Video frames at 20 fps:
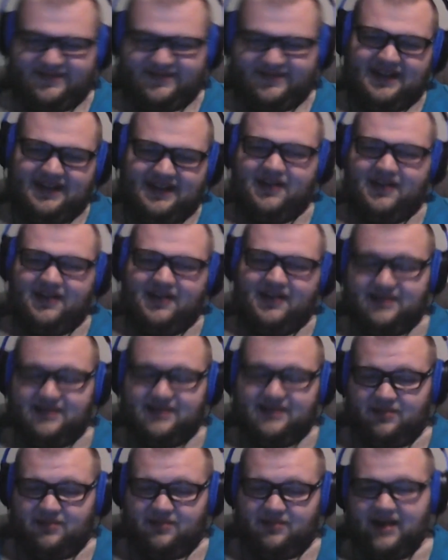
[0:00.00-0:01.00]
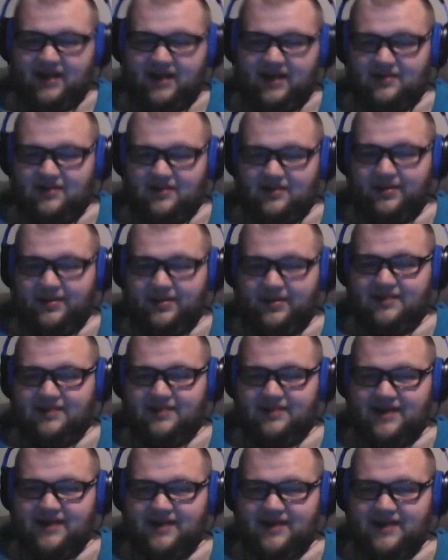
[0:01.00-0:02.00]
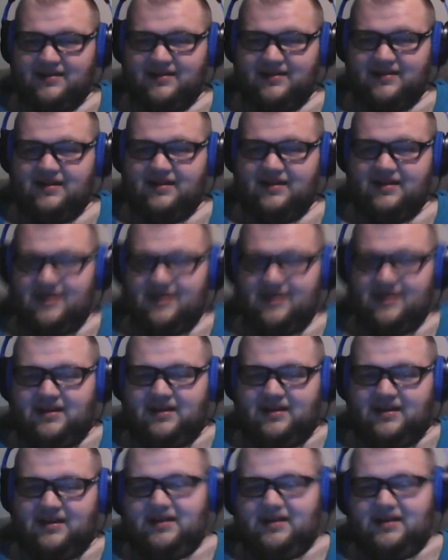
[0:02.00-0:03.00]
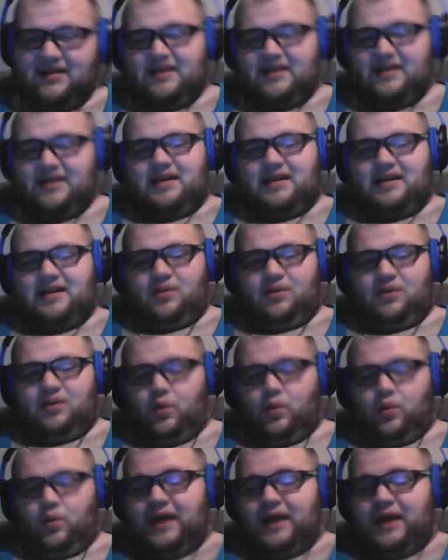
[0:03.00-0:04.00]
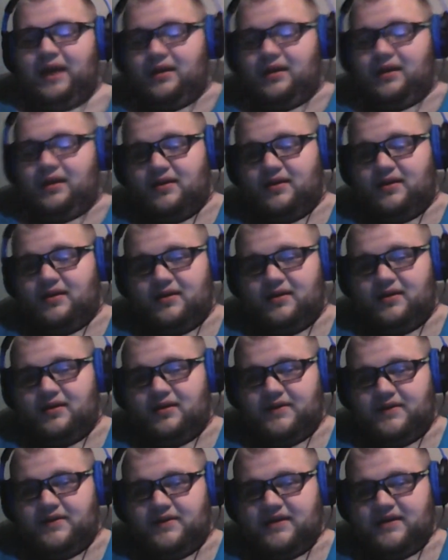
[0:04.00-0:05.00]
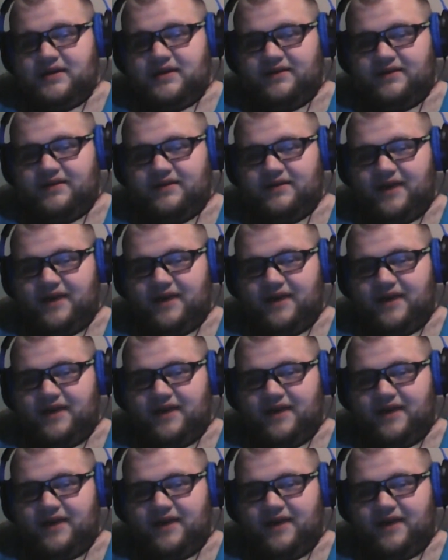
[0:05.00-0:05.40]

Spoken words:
go to Nebraska or play Nebraska and win 7-5.